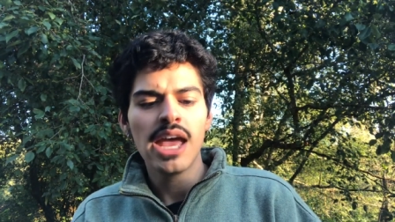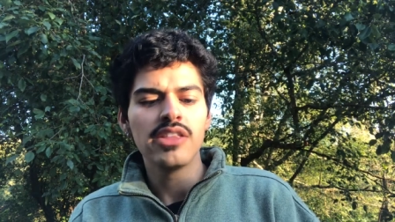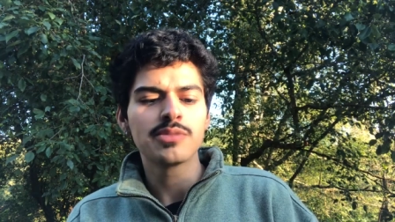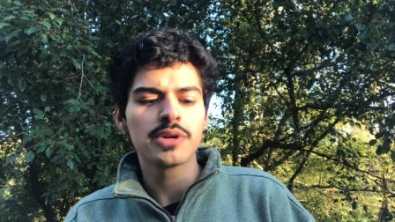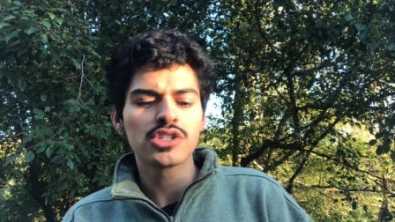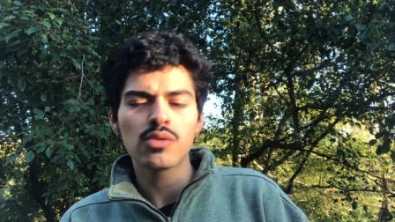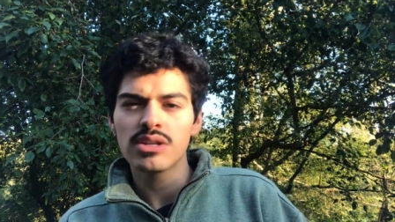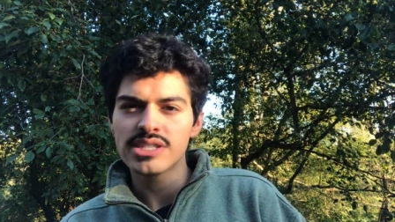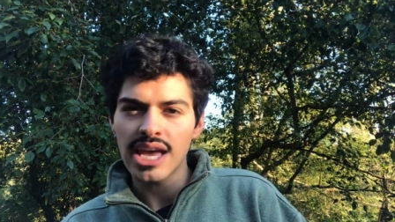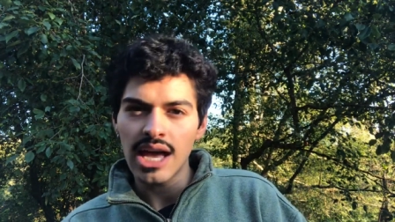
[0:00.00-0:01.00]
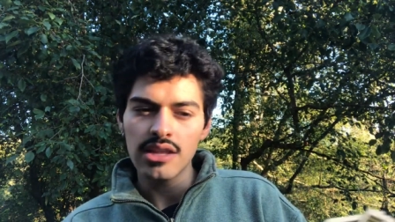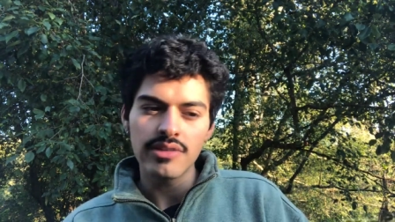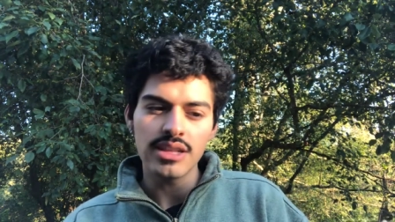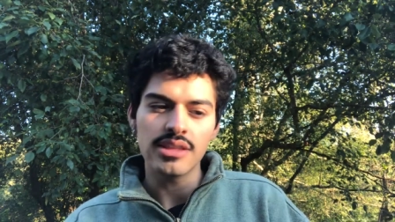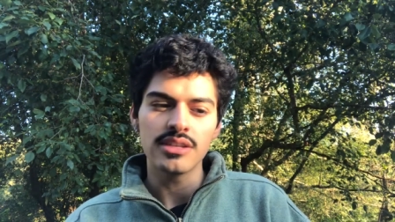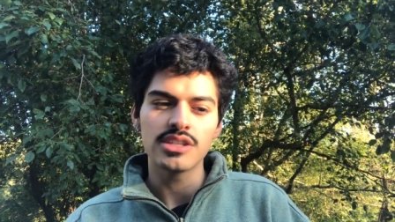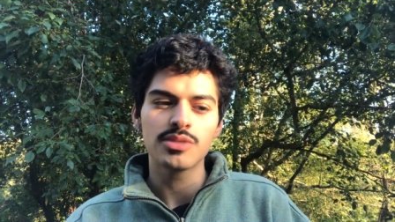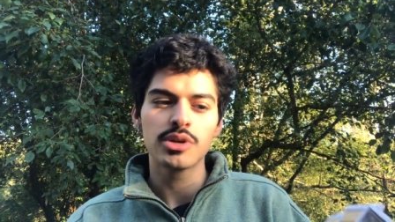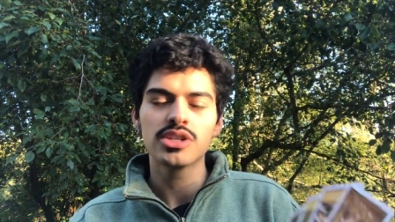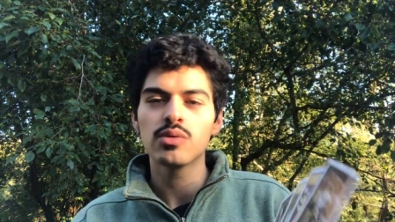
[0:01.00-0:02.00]
And this person wants to elevate things.
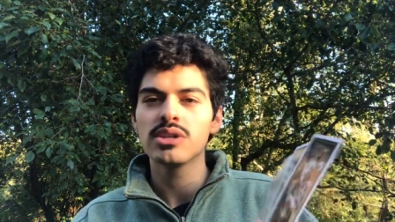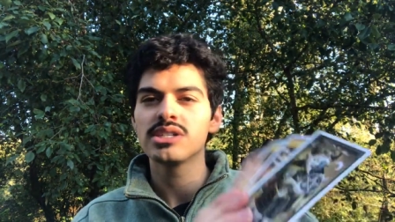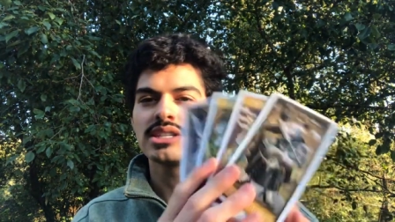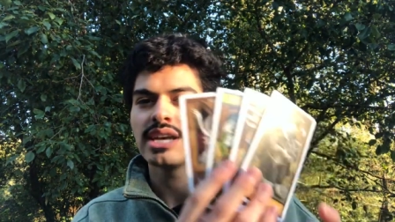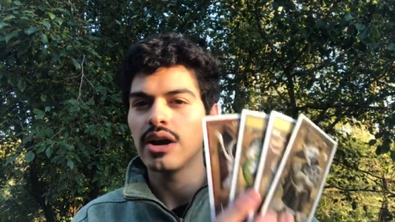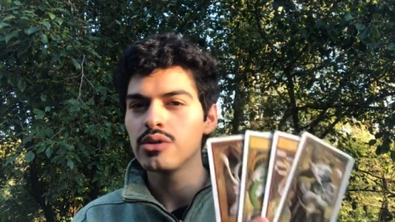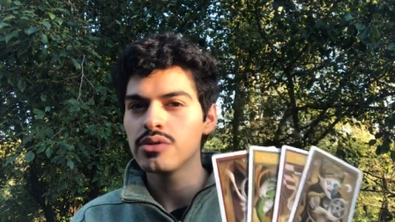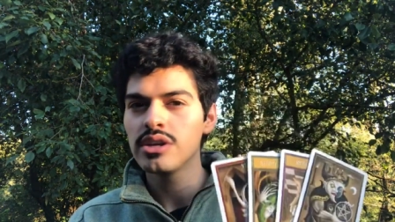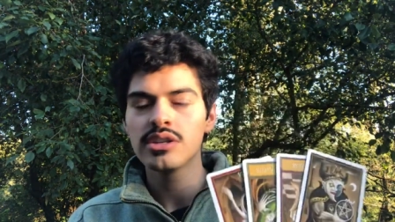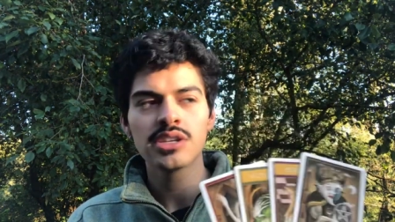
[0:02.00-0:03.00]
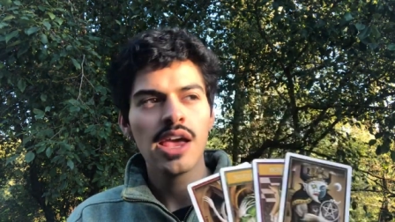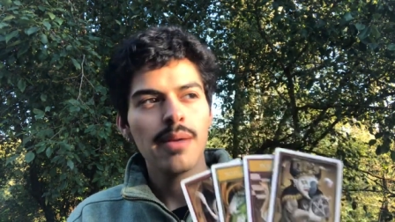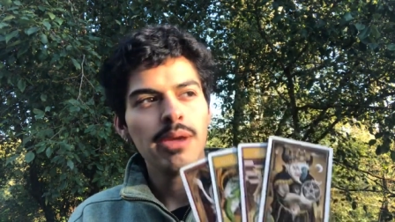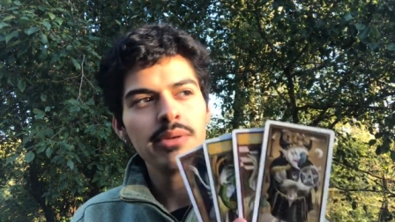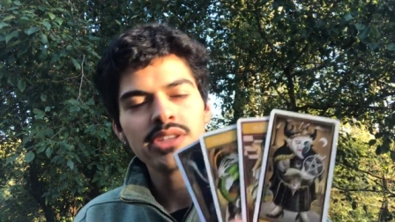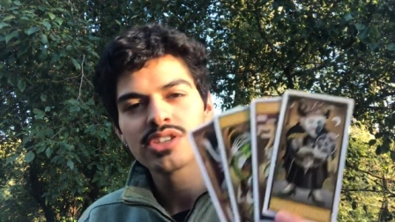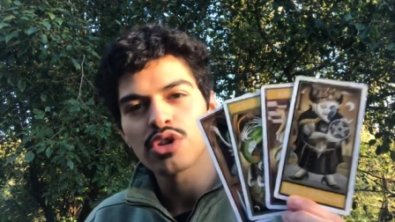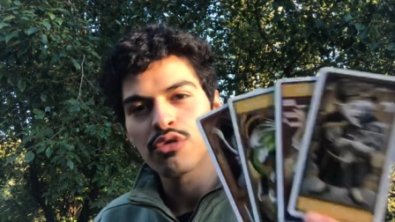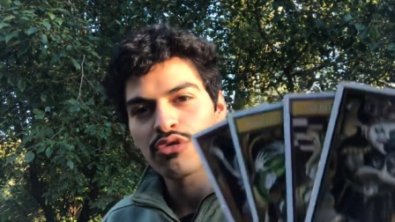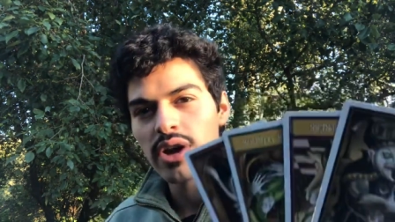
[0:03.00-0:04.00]
This person wants to tell you things. Maybe this is
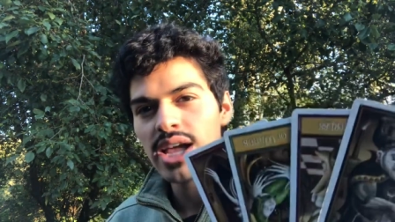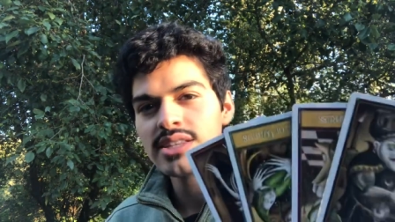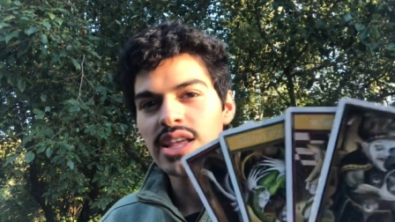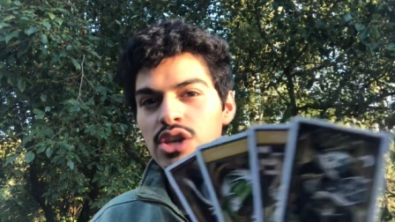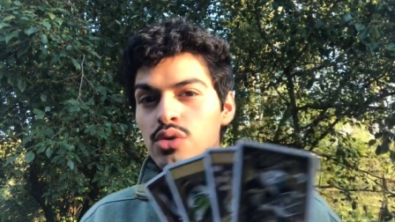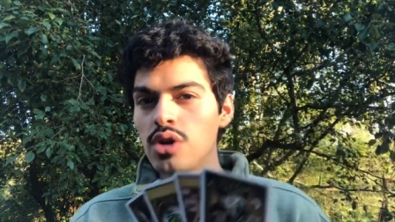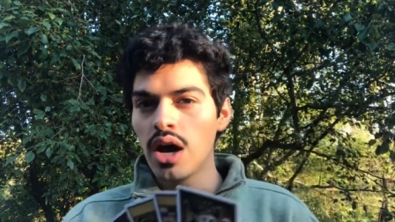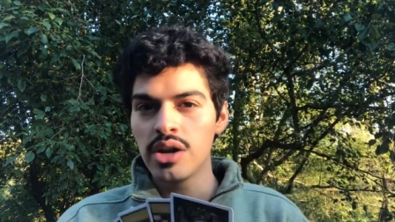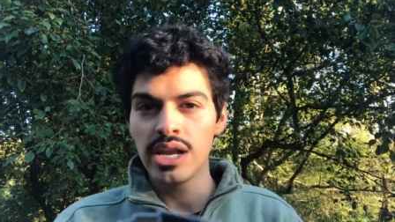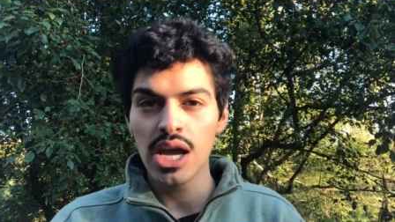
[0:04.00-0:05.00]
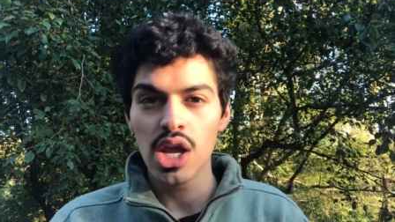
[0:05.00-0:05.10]
a friend that you not